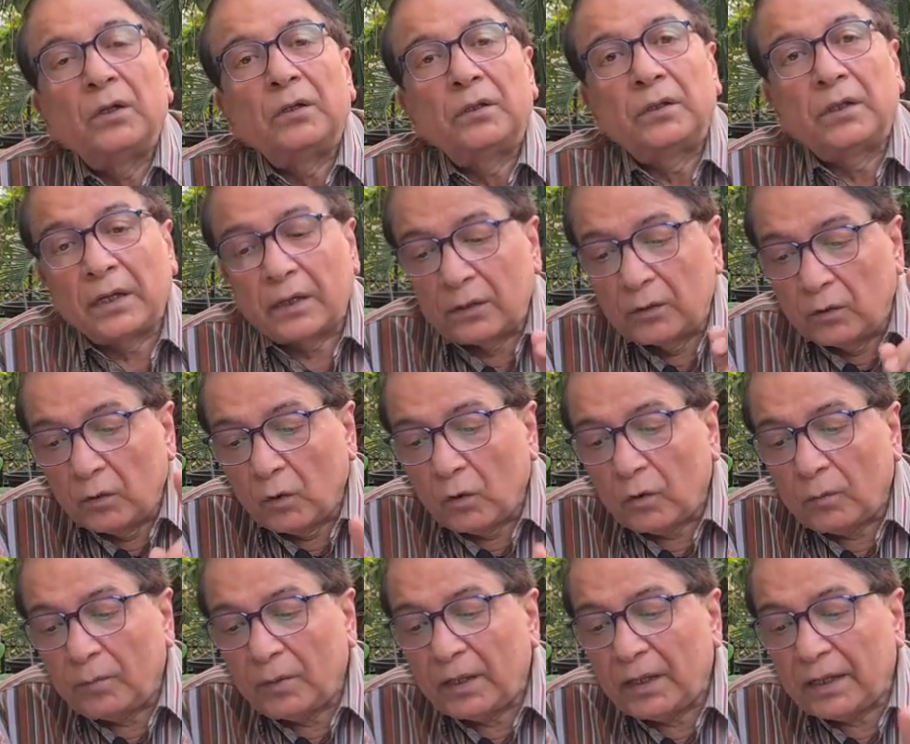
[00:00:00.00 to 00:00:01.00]
the
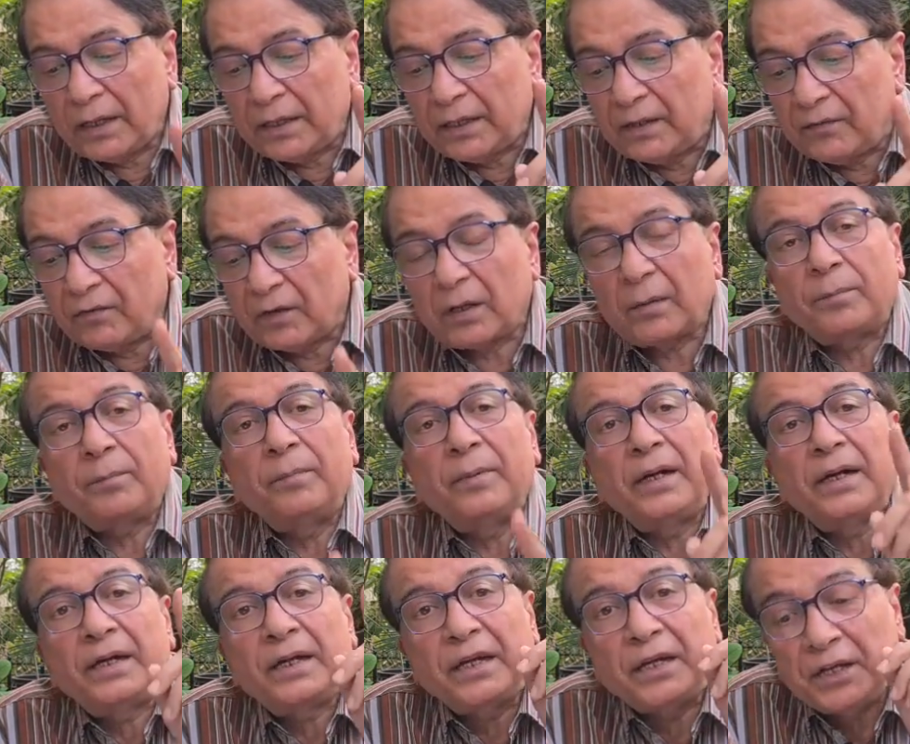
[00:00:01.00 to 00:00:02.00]
Global
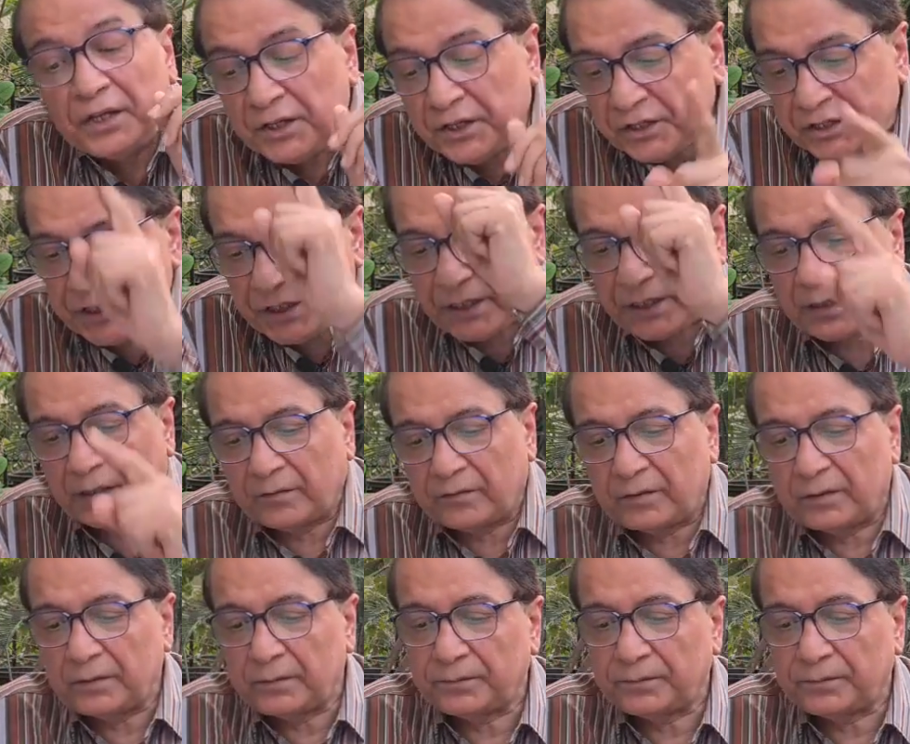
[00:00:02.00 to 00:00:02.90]
Development Initiative,